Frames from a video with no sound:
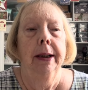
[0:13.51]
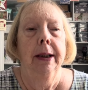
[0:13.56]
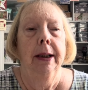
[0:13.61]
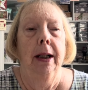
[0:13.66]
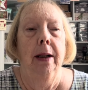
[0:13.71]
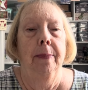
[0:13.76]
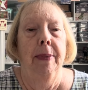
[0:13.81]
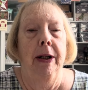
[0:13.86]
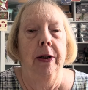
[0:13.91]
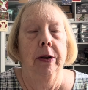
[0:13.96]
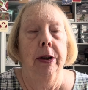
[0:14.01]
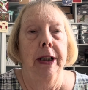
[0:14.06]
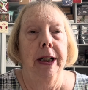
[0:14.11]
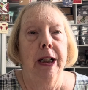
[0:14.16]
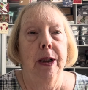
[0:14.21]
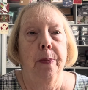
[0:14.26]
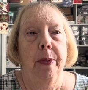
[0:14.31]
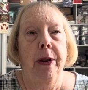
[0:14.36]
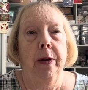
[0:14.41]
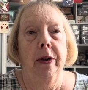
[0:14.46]
about an
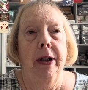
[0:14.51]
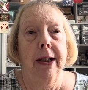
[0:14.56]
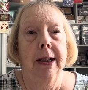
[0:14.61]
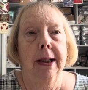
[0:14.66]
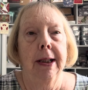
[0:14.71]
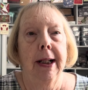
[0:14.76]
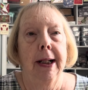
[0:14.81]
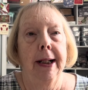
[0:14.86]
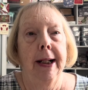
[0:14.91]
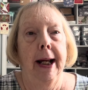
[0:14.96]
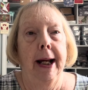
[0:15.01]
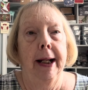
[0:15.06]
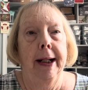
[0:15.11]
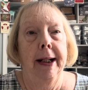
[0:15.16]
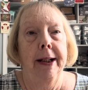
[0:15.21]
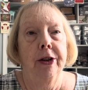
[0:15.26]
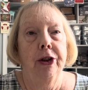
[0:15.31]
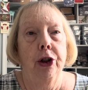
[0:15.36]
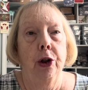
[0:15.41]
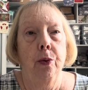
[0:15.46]
experience I had
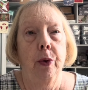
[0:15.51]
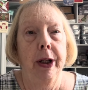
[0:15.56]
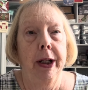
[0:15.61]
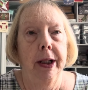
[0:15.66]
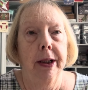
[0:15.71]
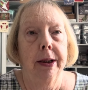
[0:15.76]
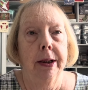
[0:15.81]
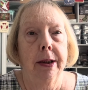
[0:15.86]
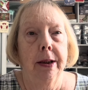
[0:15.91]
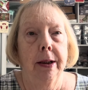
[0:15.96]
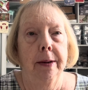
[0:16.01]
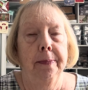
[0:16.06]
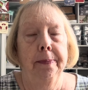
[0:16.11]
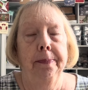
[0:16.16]
at Joann's.